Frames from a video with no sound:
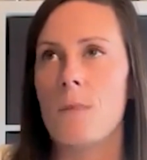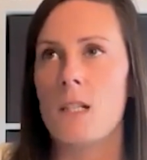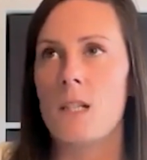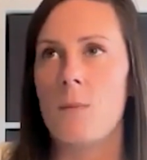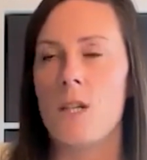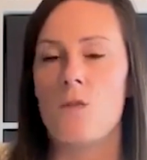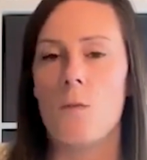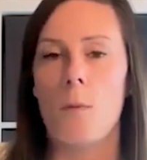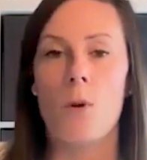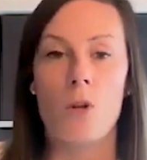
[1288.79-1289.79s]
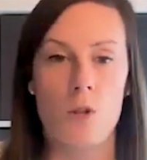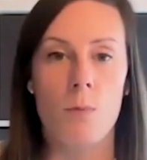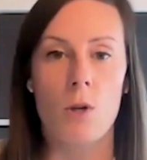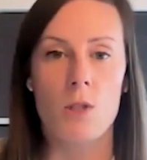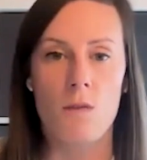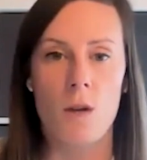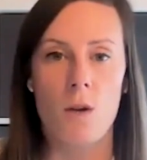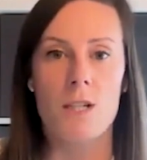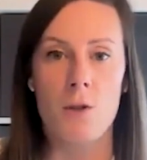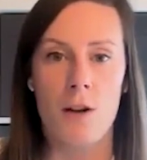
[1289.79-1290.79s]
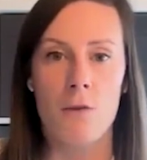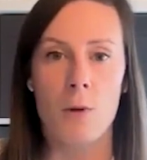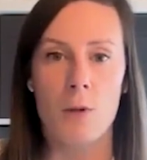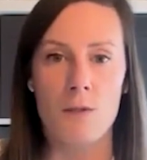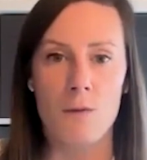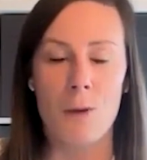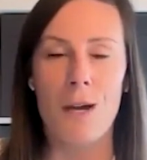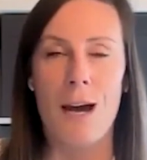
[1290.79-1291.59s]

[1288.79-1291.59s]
I suppose, from a production point of view and a travel point of view,